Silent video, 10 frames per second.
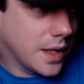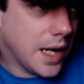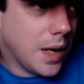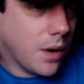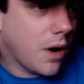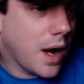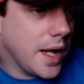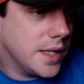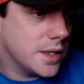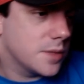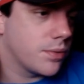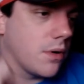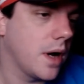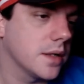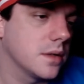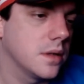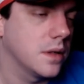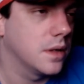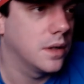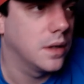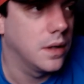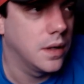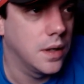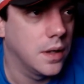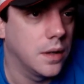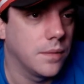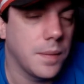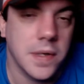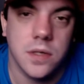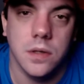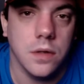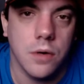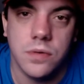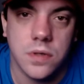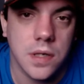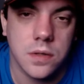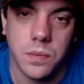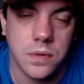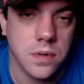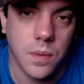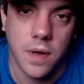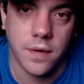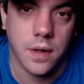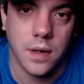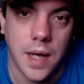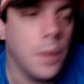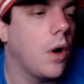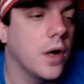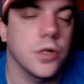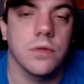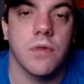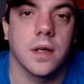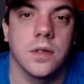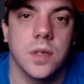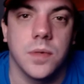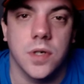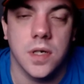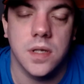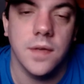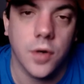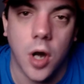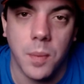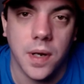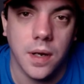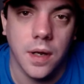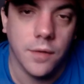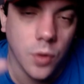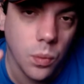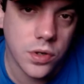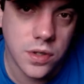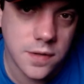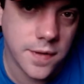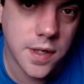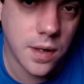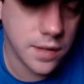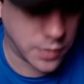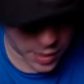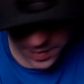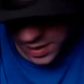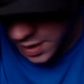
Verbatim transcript: How high is his price? That makes no sense whatsoever. How high do you reckon Jimmy G is? Leave a comment. If you're watching this video, leave a comment.